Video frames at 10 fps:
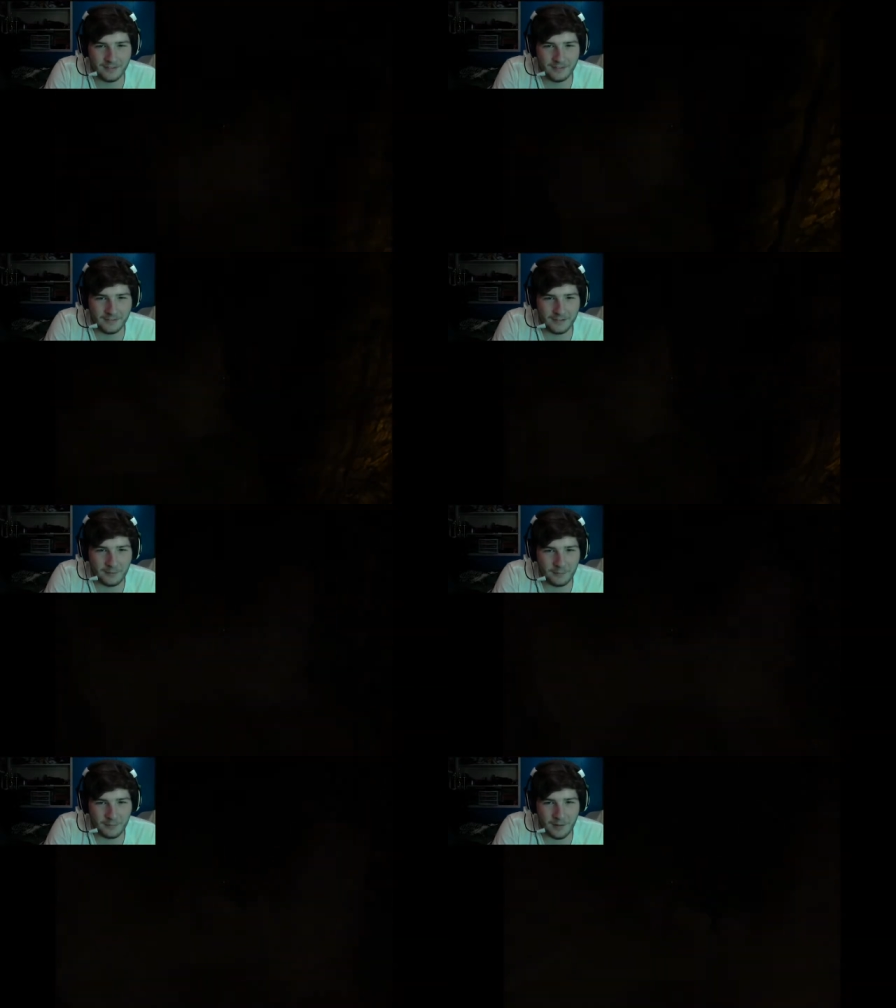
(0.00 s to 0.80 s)
I'm,
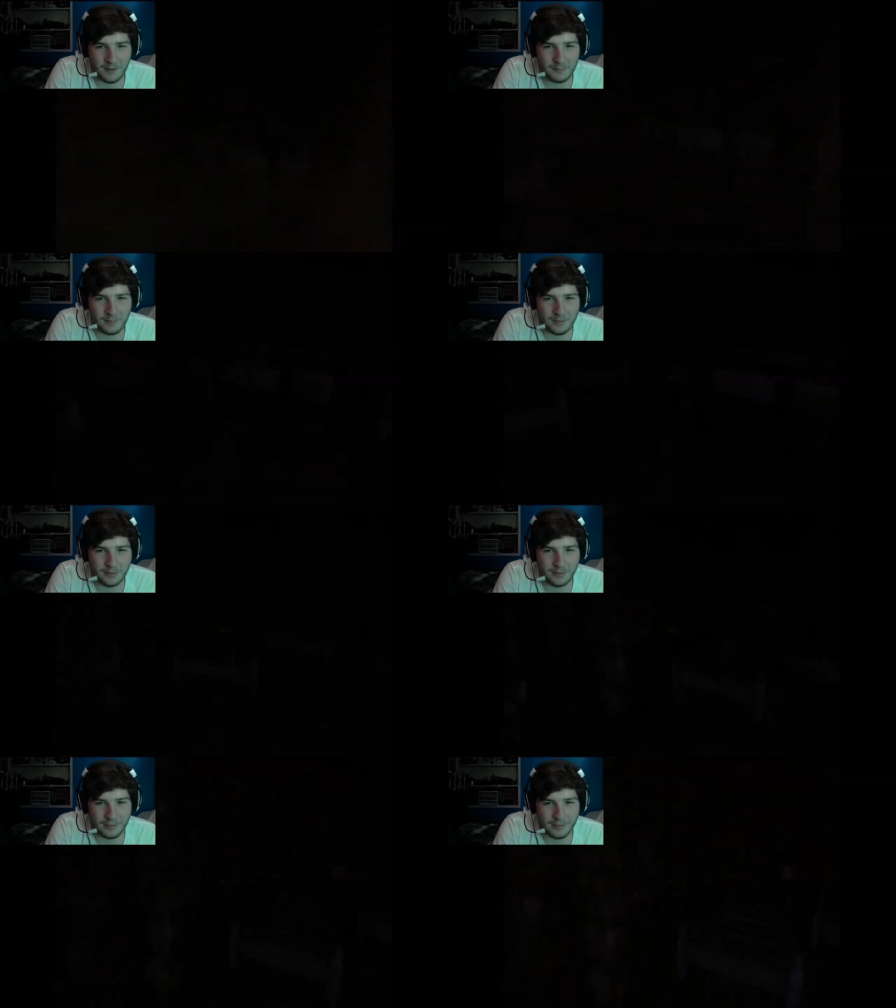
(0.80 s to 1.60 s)
I'm
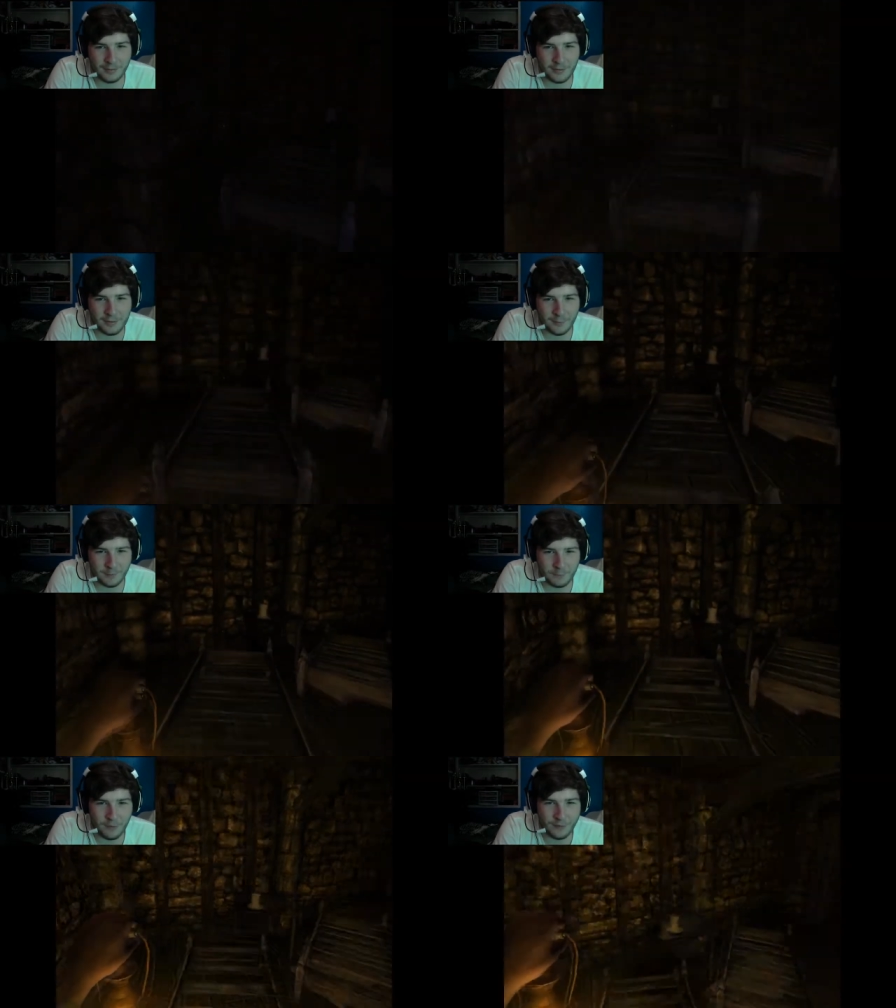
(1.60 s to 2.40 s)
good at these
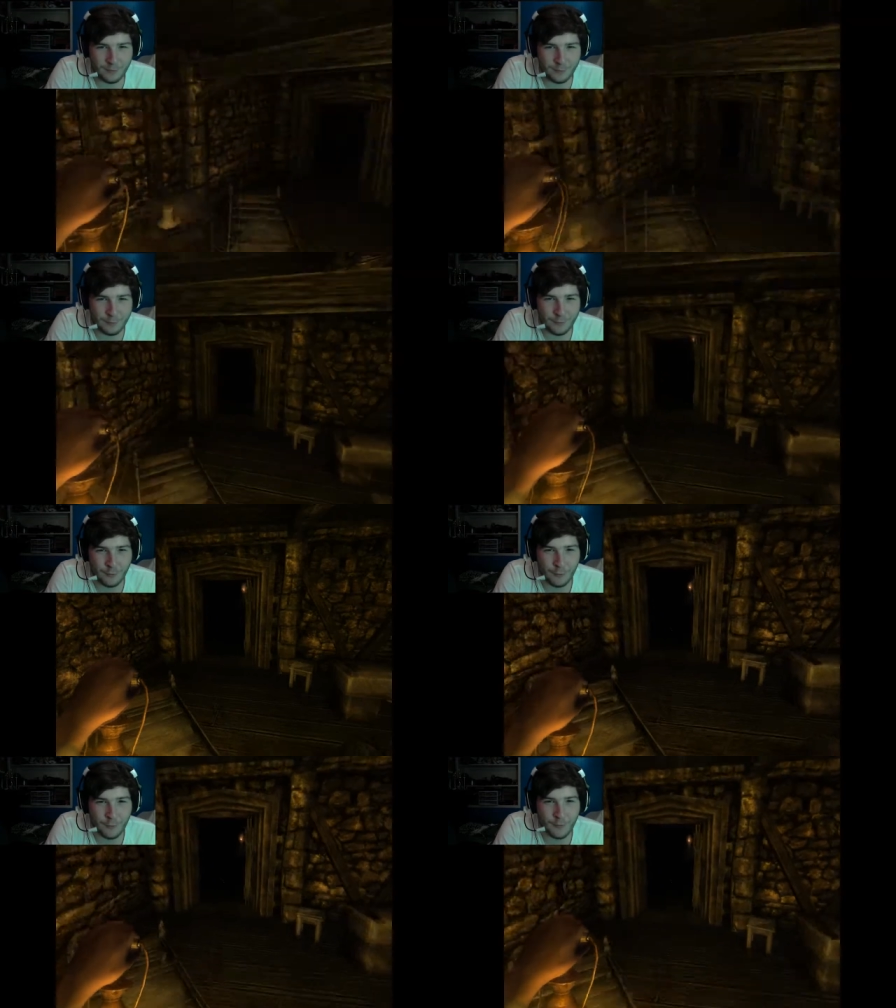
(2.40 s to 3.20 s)
puzzles too!